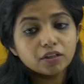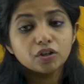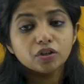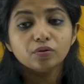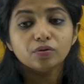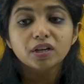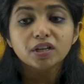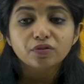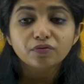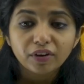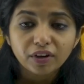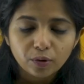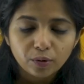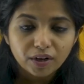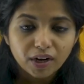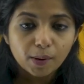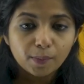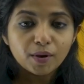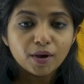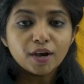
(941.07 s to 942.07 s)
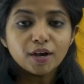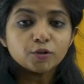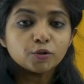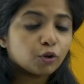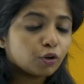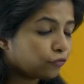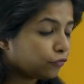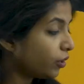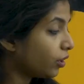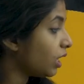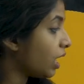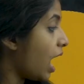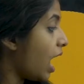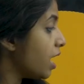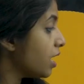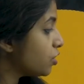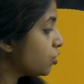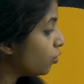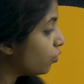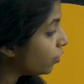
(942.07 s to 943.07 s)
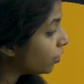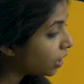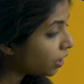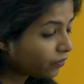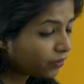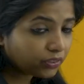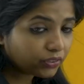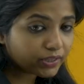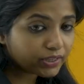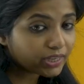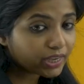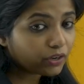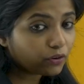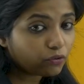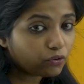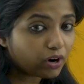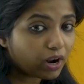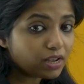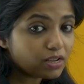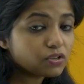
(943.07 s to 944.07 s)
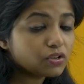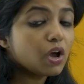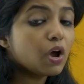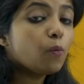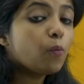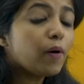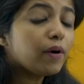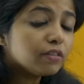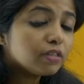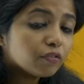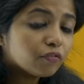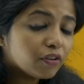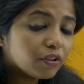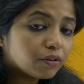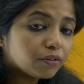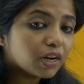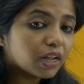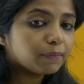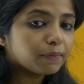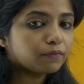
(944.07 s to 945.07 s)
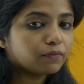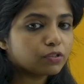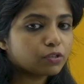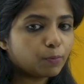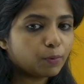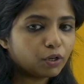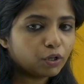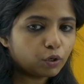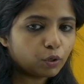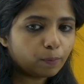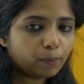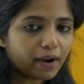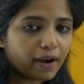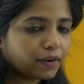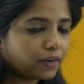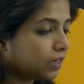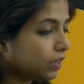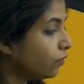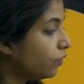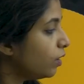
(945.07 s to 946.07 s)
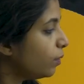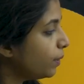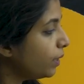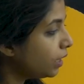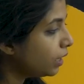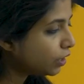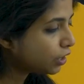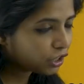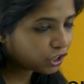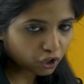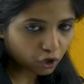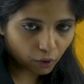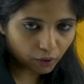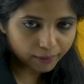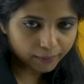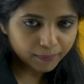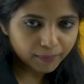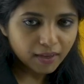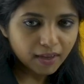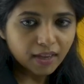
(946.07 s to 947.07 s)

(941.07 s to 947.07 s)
This is known as phenotype. So if you're asked, you're given this and you're asked, what is the phenotype of this particular plant? It will be tall.